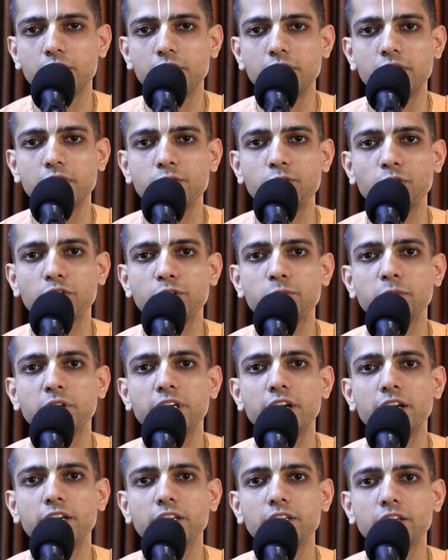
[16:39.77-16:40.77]
He was
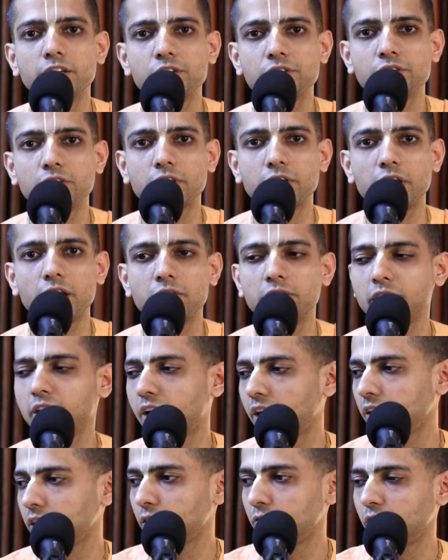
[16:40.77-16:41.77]
imitating Krishna, having
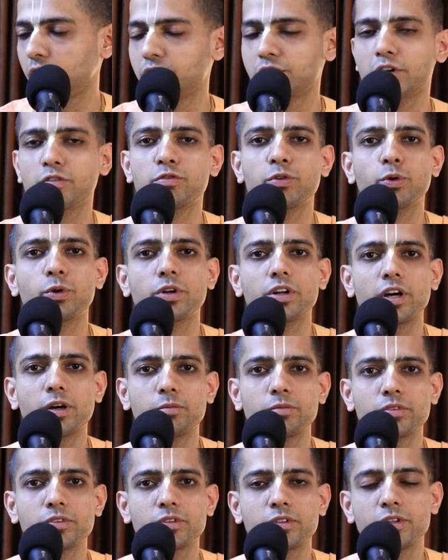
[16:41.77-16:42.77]
artificial
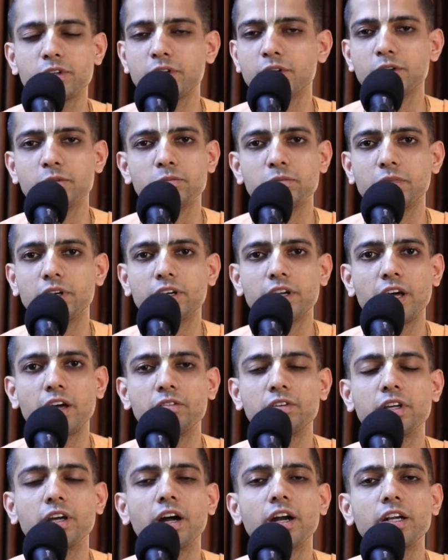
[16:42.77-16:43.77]
forearms. But
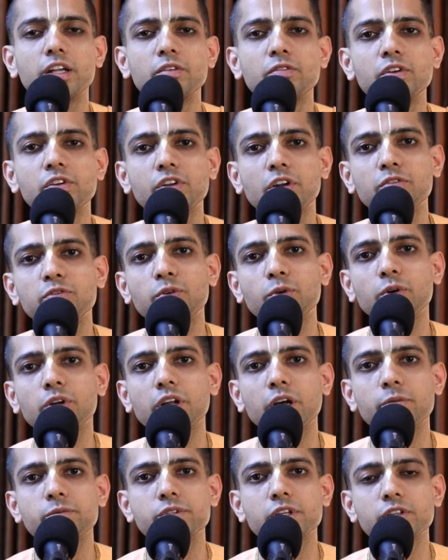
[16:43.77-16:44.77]
having artificial
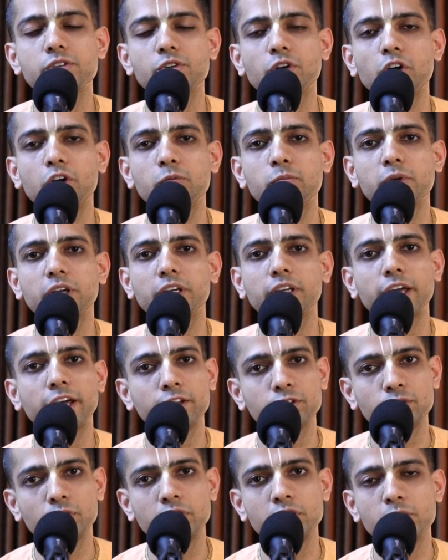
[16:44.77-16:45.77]
forearms does not make
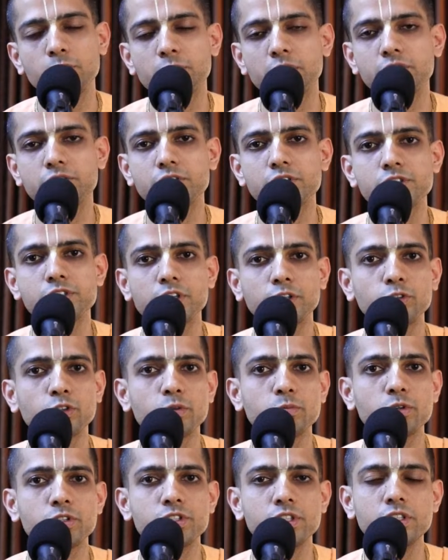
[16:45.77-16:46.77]
actually a person
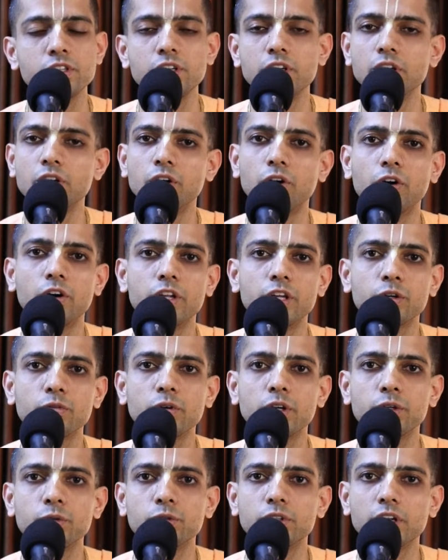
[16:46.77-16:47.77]
Chaturbhuji or
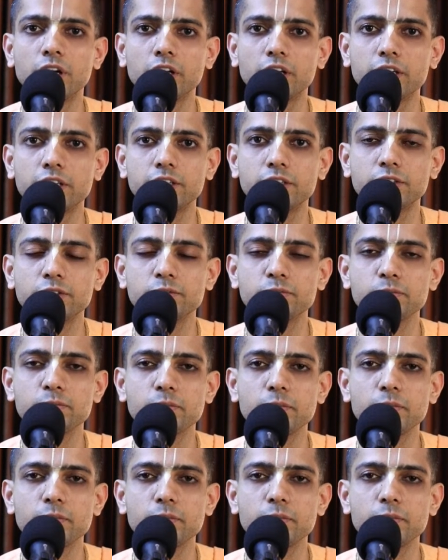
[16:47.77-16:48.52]
equal to Narayan.